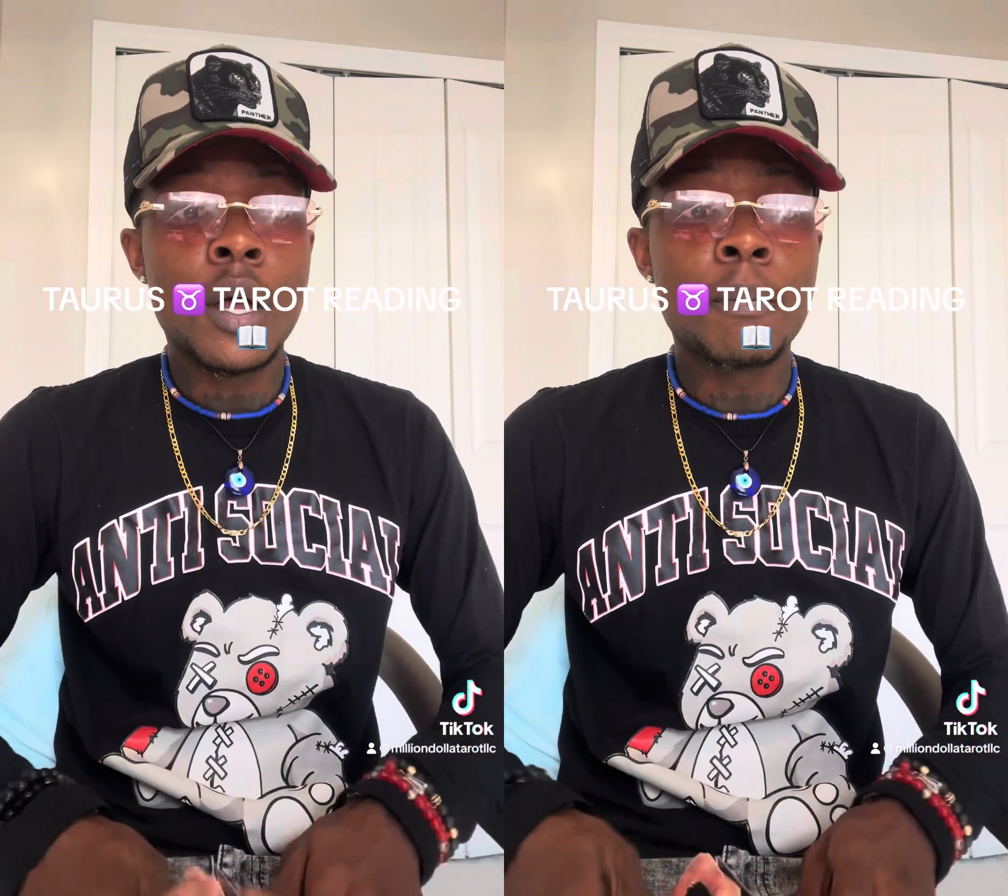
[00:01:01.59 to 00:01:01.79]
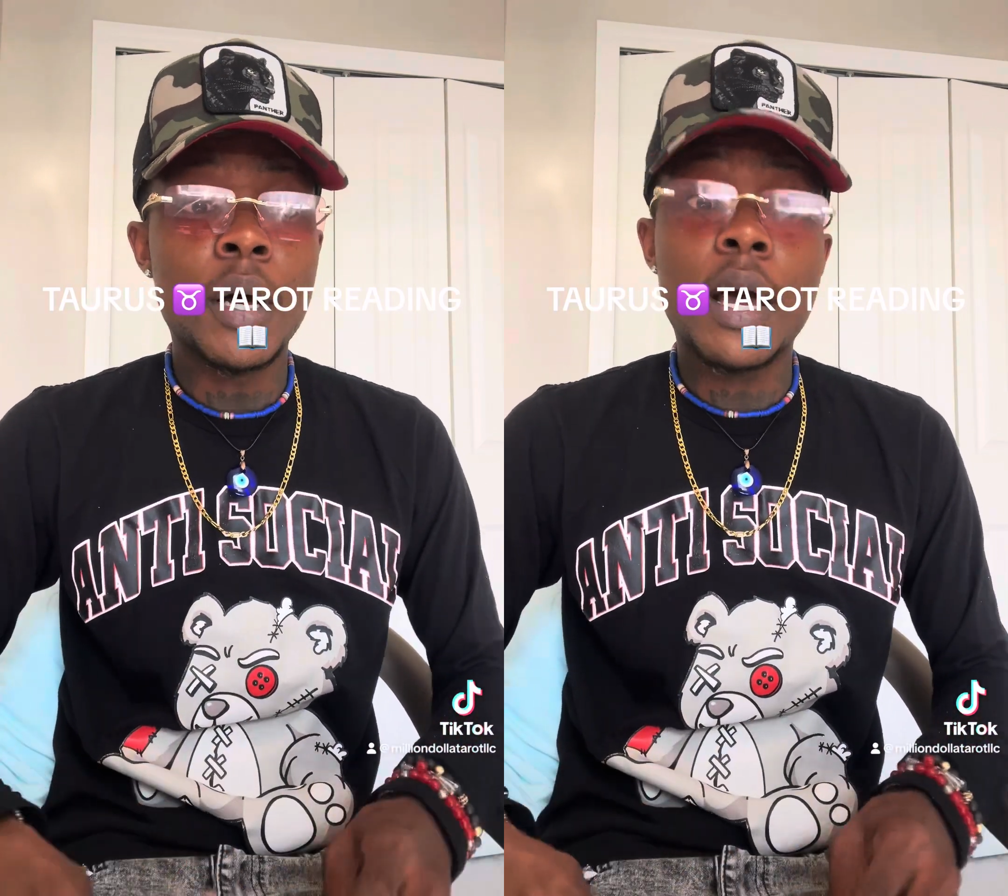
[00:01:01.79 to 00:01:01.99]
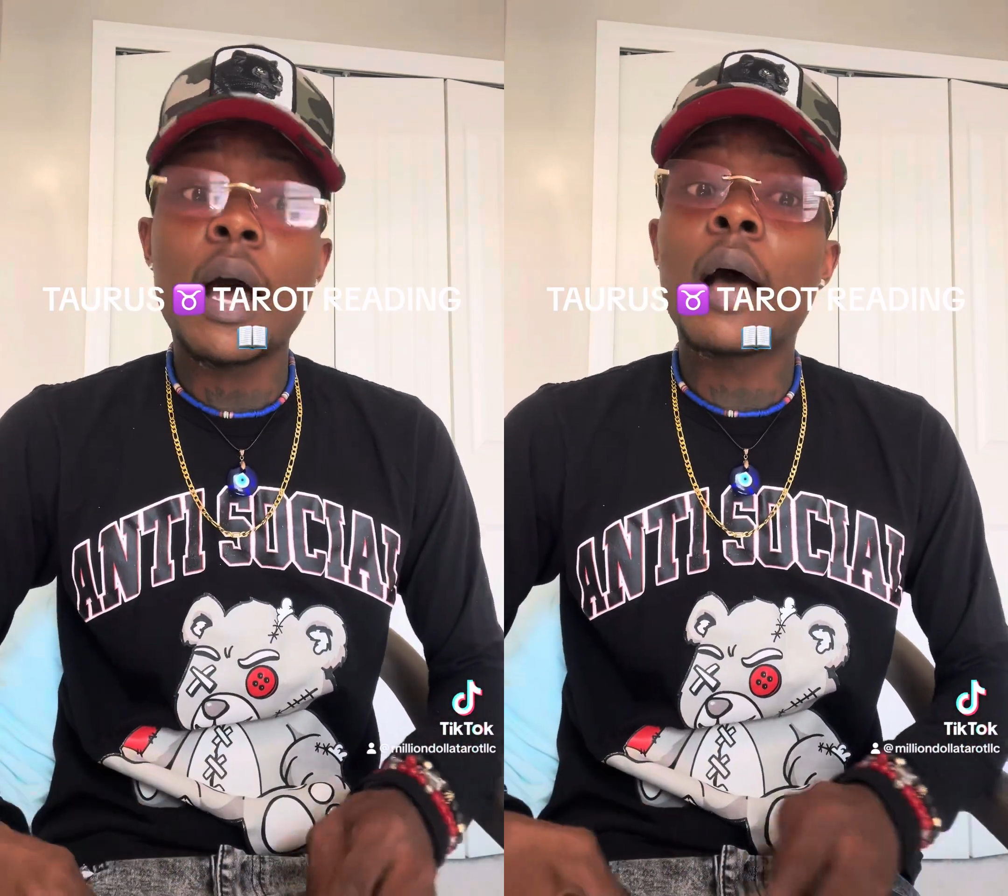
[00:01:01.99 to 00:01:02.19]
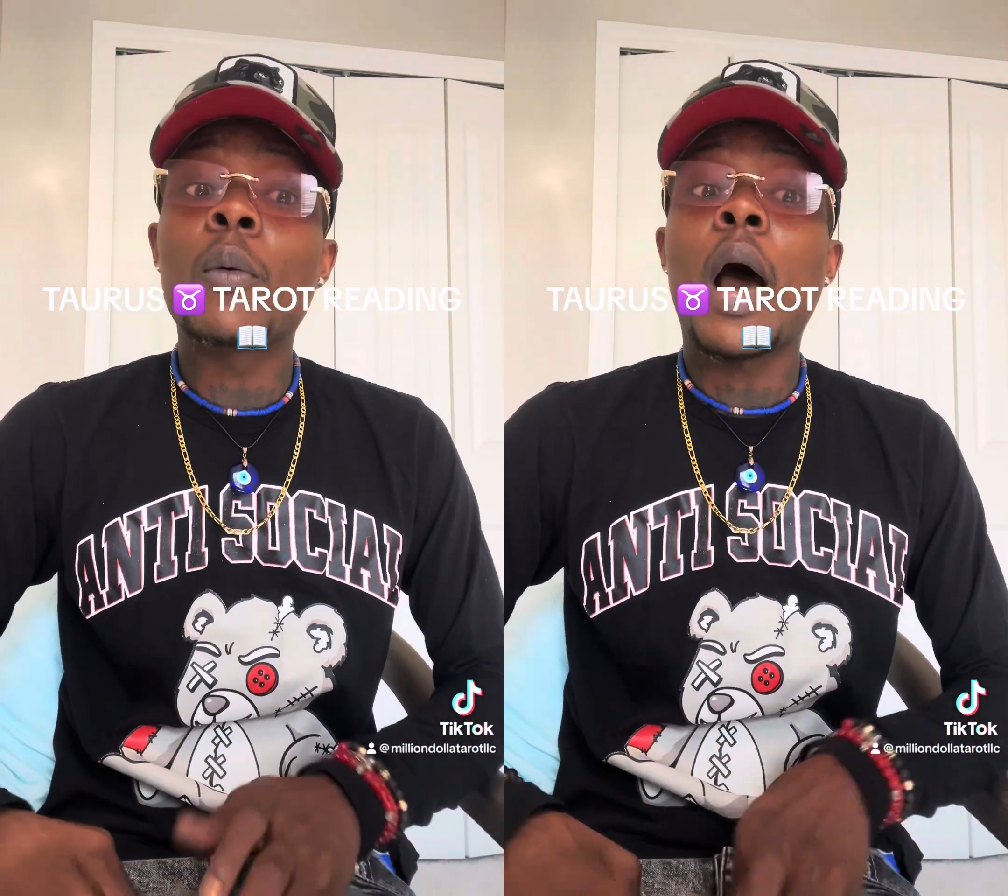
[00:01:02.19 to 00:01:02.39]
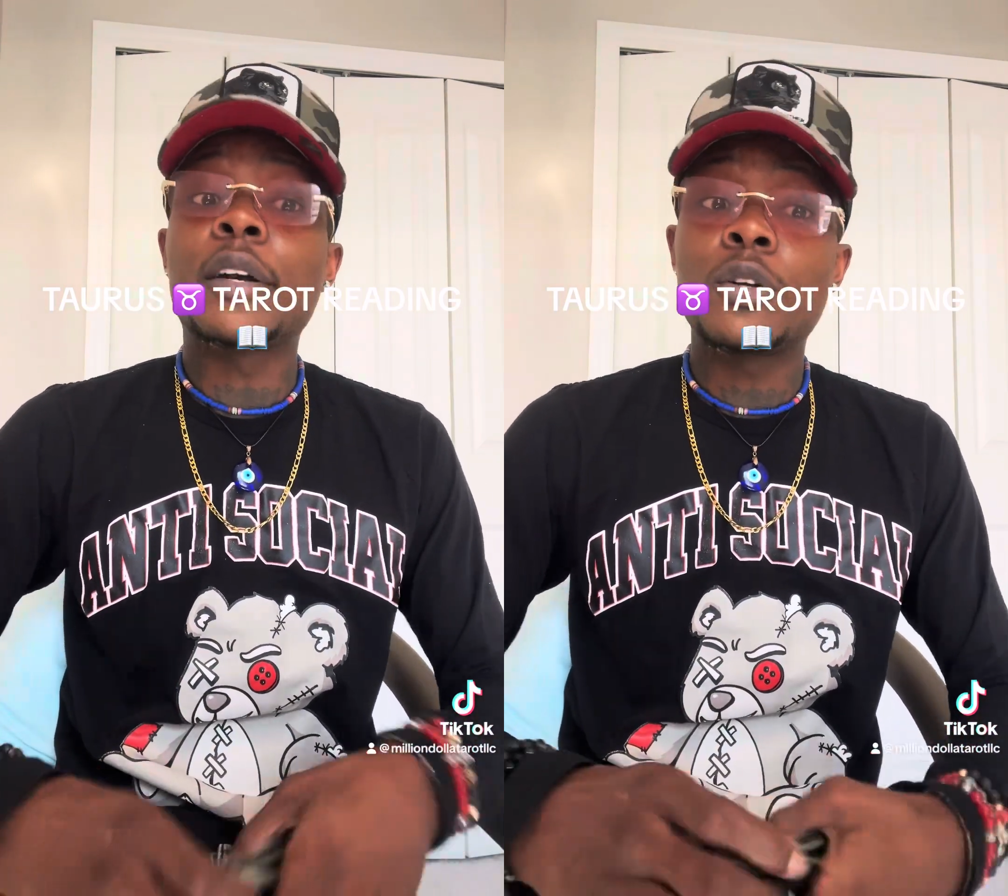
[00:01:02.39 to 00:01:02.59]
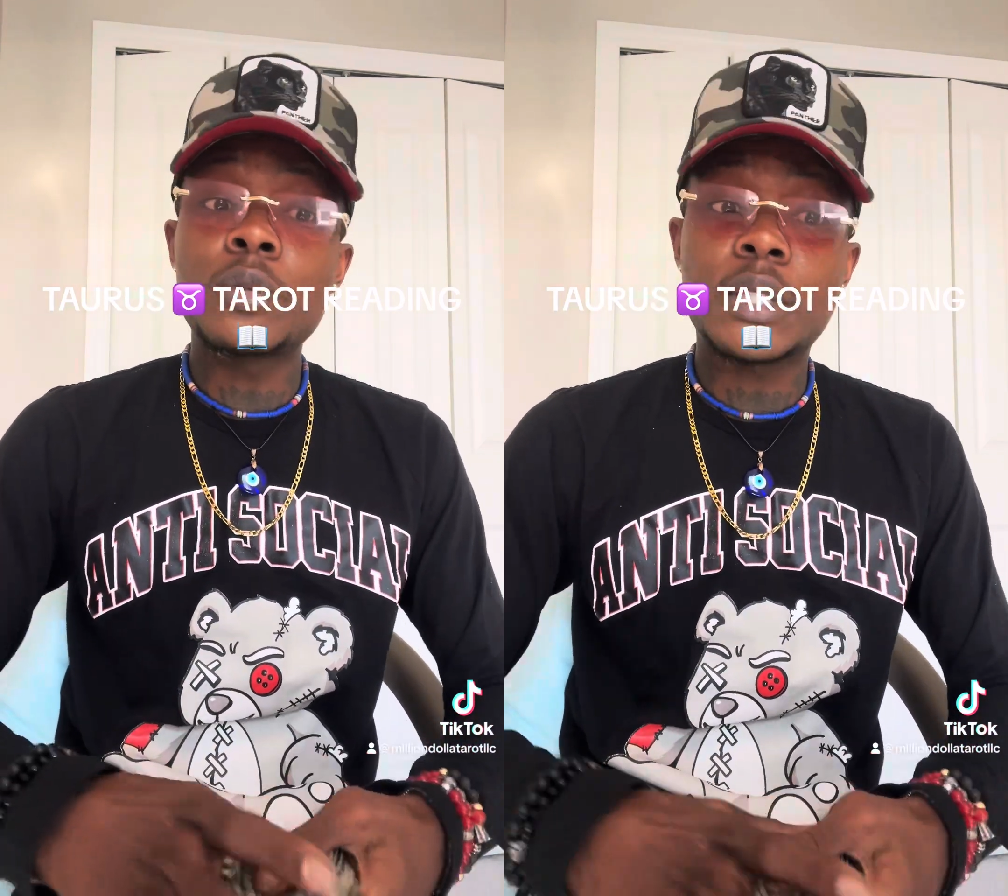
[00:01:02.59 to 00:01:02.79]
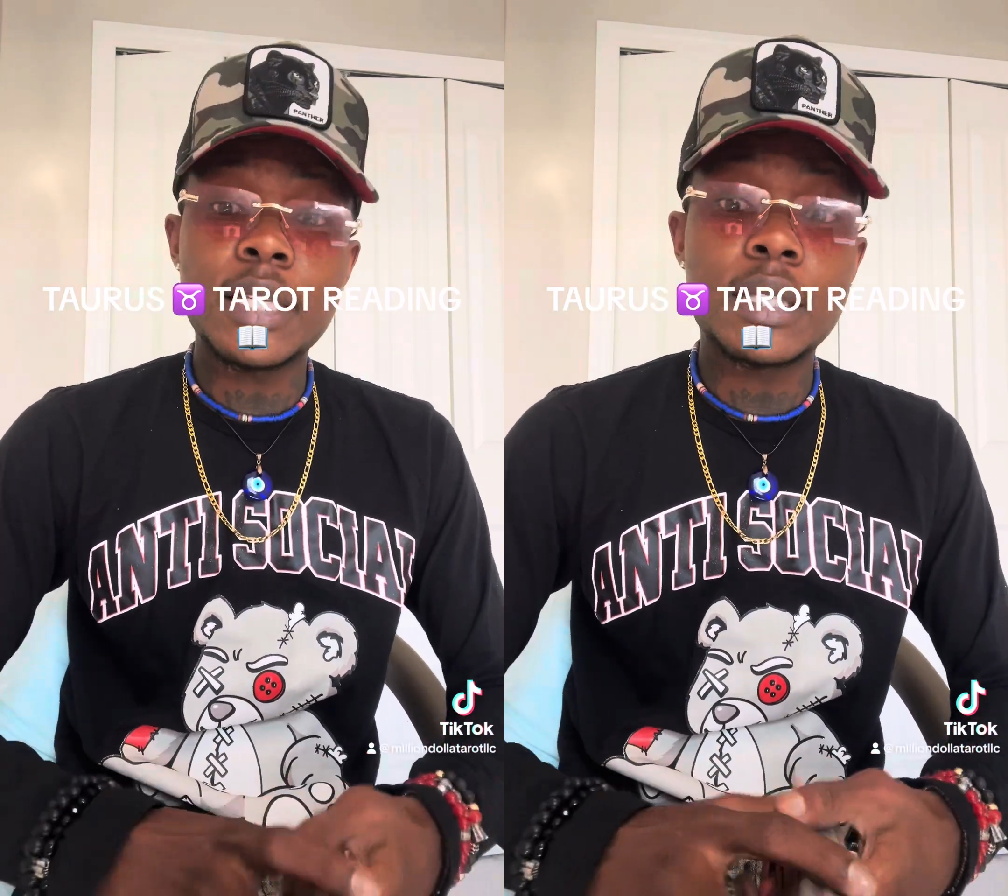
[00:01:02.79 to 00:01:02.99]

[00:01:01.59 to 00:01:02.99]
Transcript: But I do see